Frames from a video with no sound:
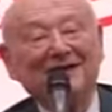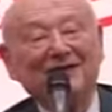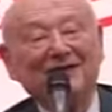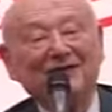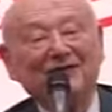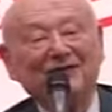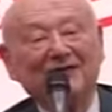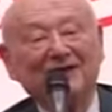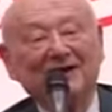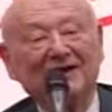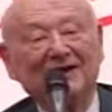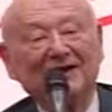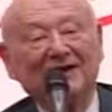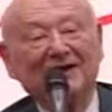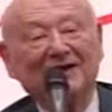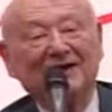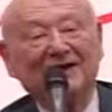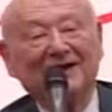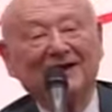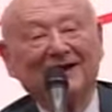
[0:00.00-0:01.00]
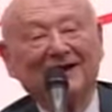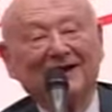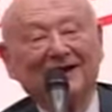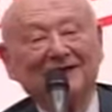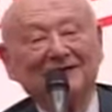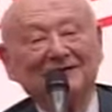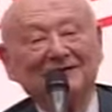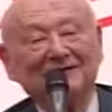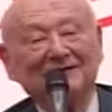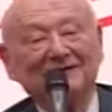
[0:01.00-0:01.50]
if
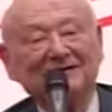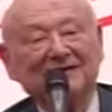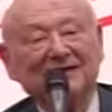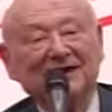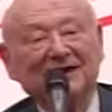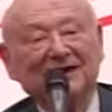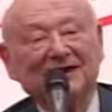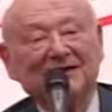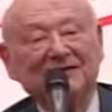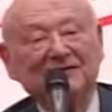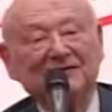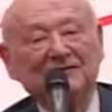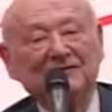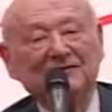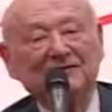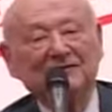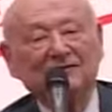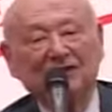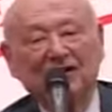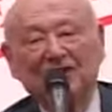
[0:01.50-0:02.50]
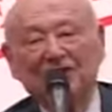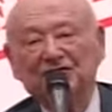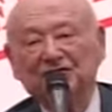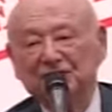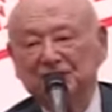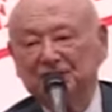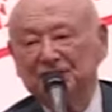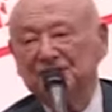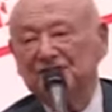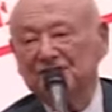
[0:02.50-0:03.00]
a
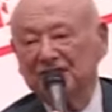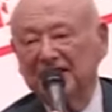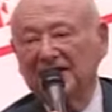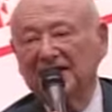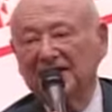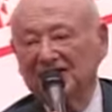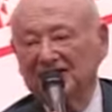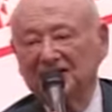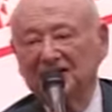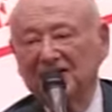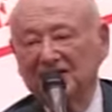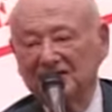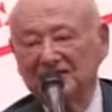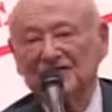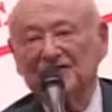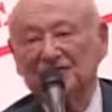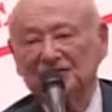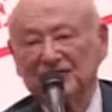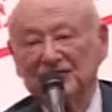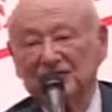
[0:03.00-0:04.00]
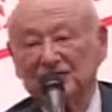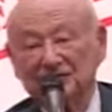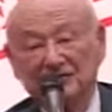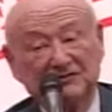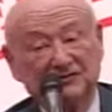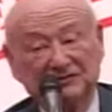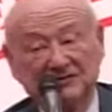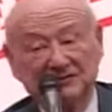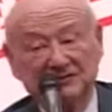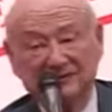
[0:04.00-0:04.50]
larger percentage doesn't
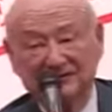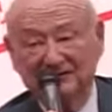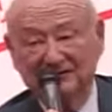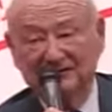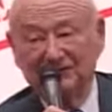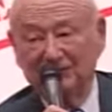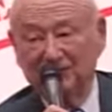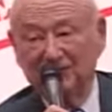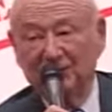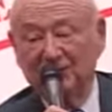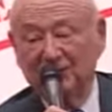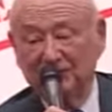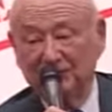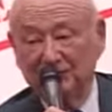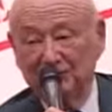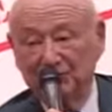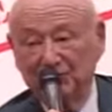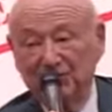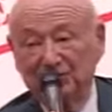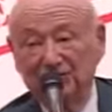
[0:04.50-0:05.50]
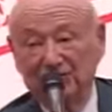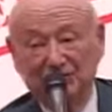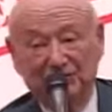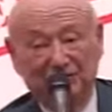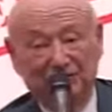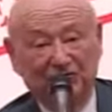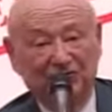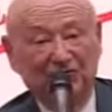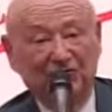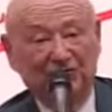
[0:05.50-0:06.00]
vote for Bush,
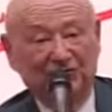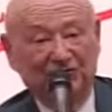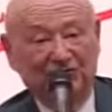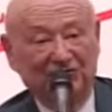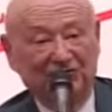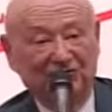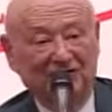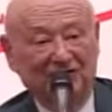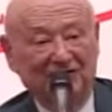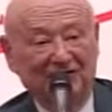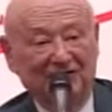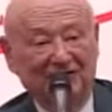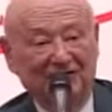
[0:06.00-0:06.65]
who are Jewish,